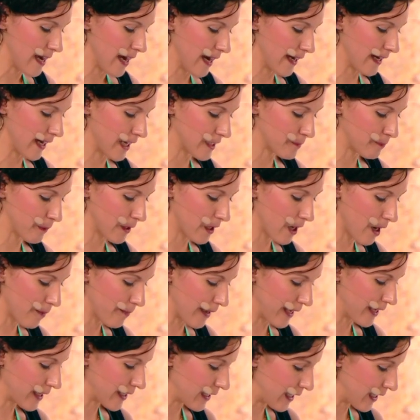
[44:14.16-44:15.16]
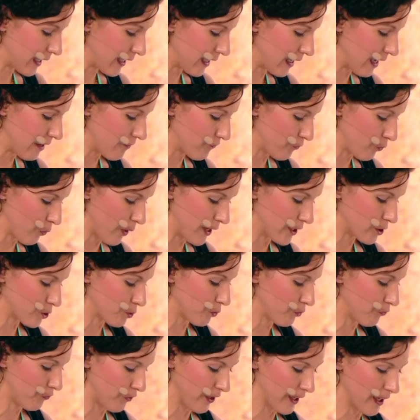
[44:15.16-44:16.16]
and has become a key
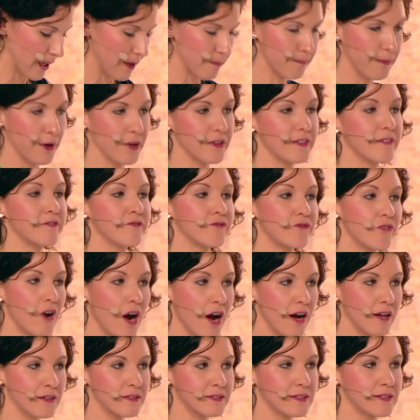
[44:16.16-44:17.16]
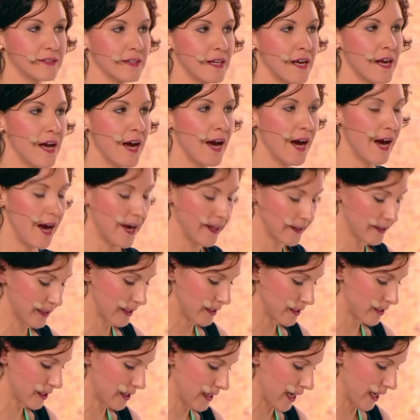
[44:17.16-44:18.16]
influential figure both in France and
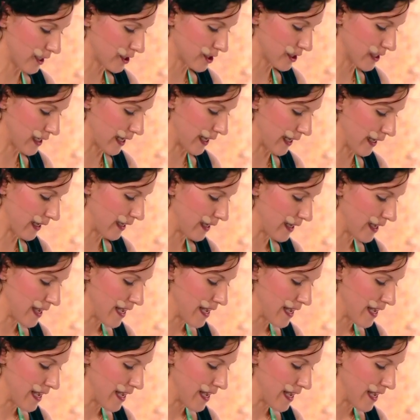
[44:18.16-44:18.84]
internationally.